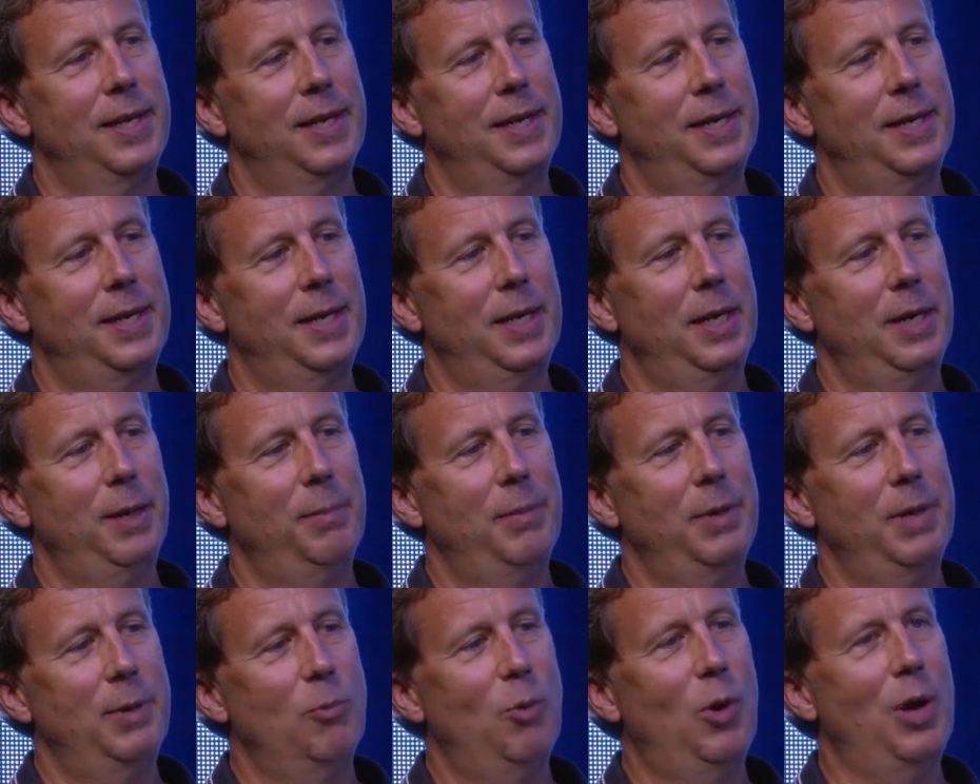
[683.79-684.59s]

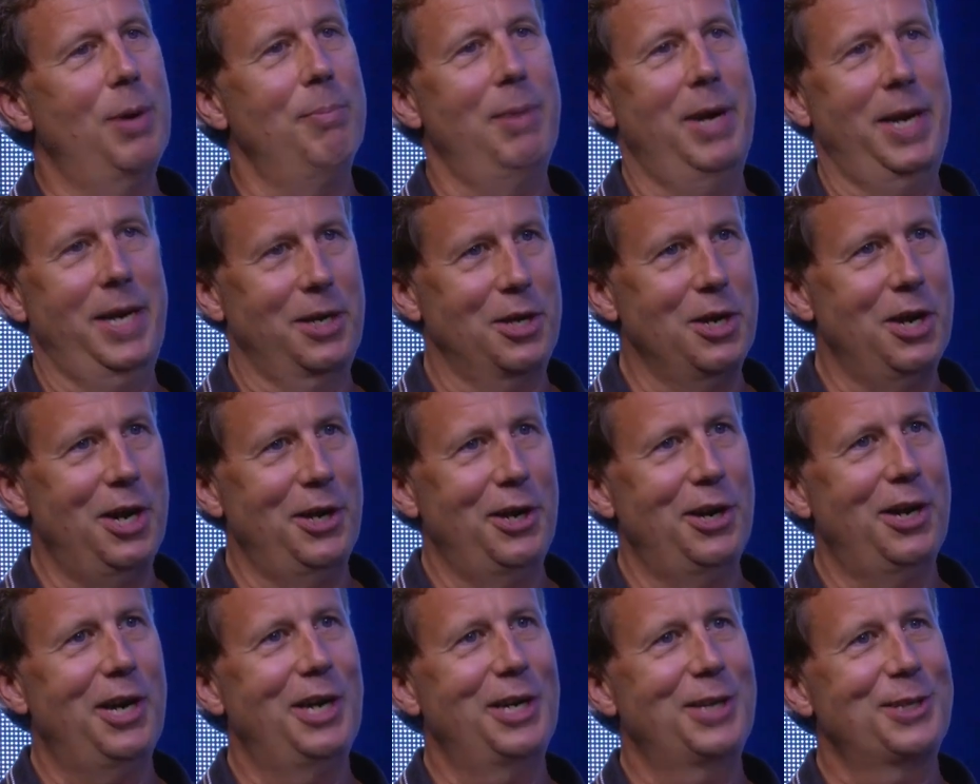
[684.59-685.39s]
and what might have gone
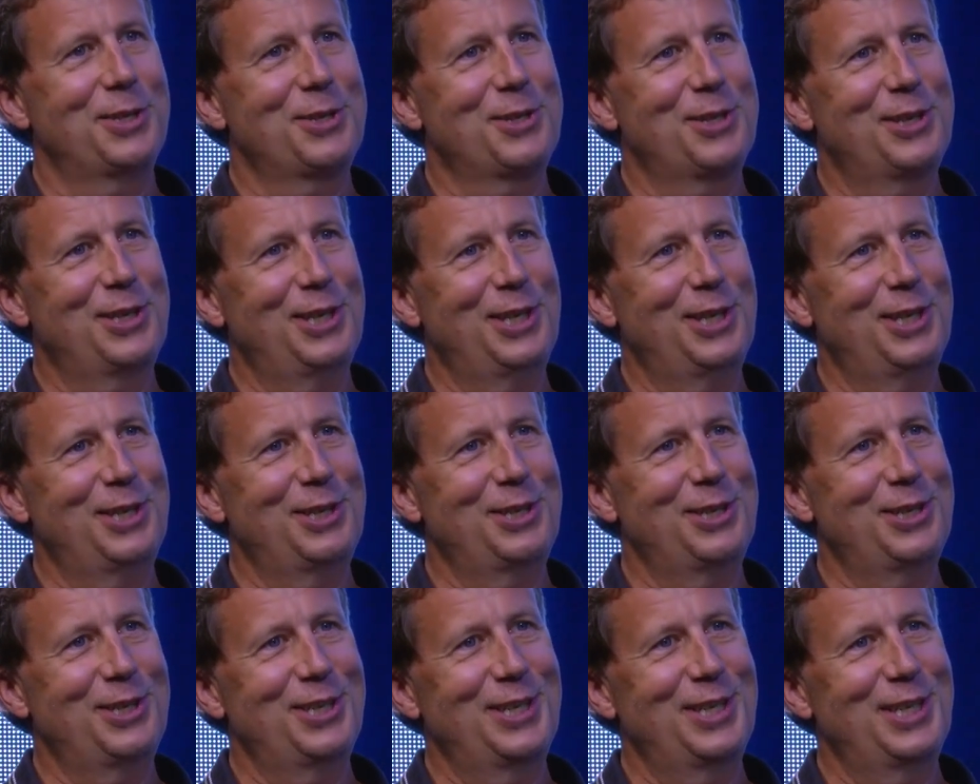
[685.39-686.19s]
on
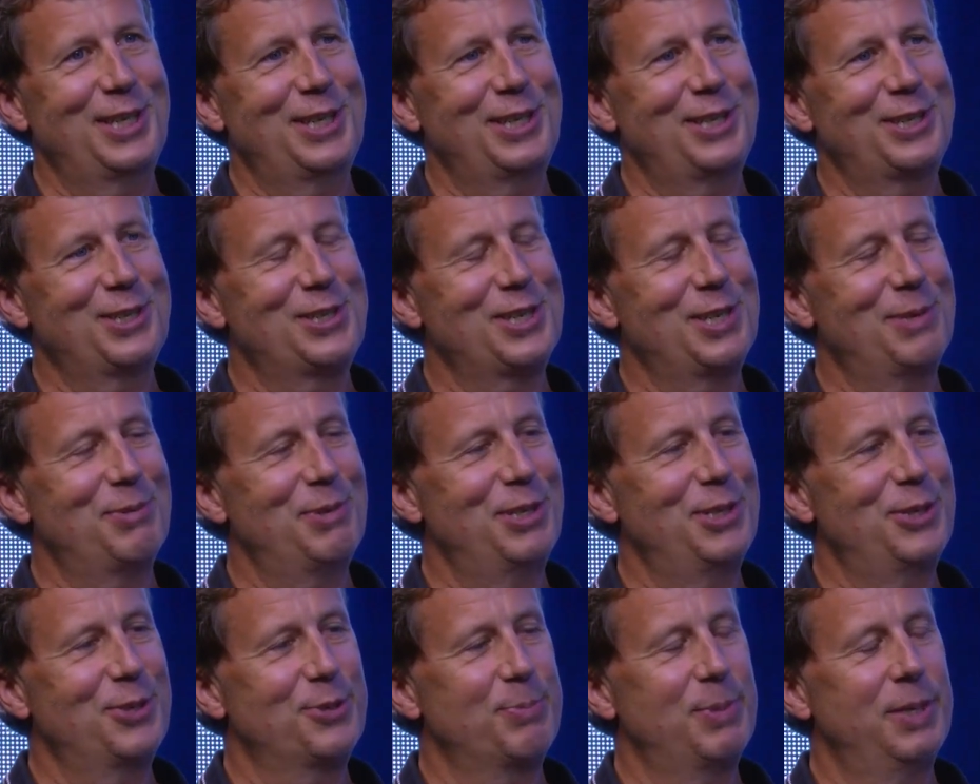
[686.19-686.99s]
in some of
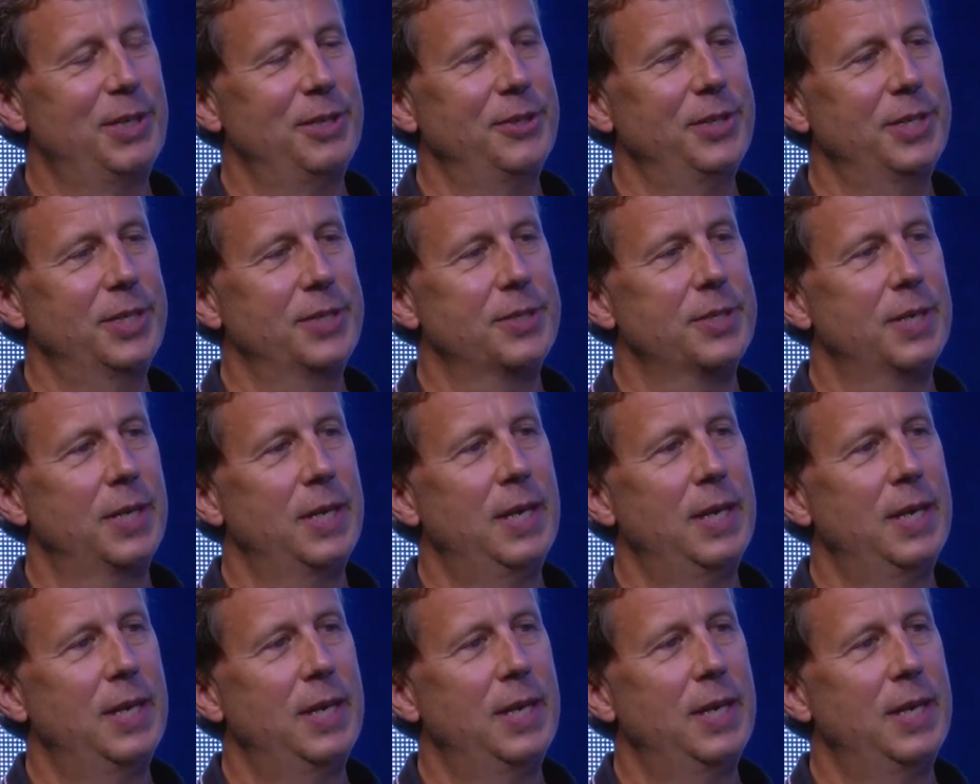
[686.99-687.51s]
those buildings.